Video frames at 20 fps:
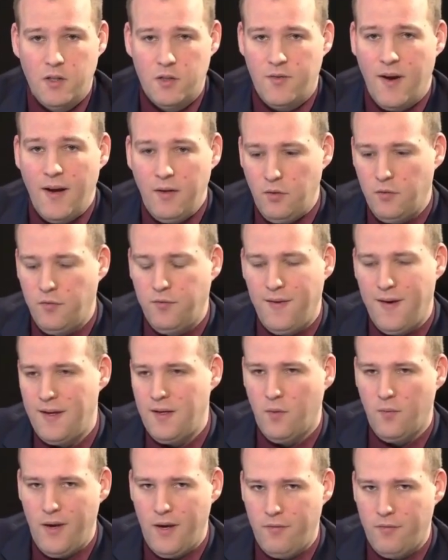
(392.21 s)
try to
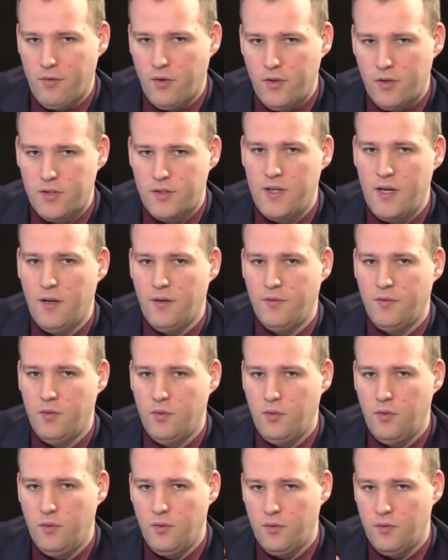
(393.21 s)
find a way for yourself
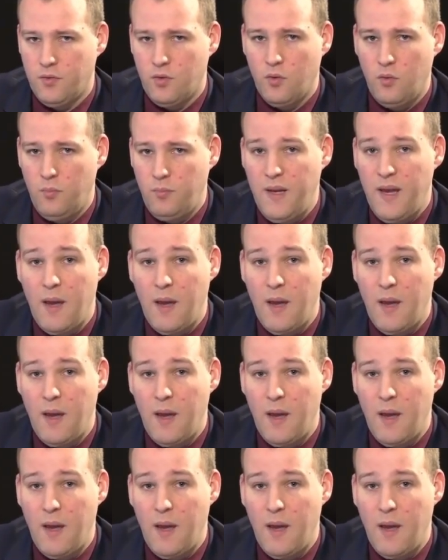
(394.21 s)
to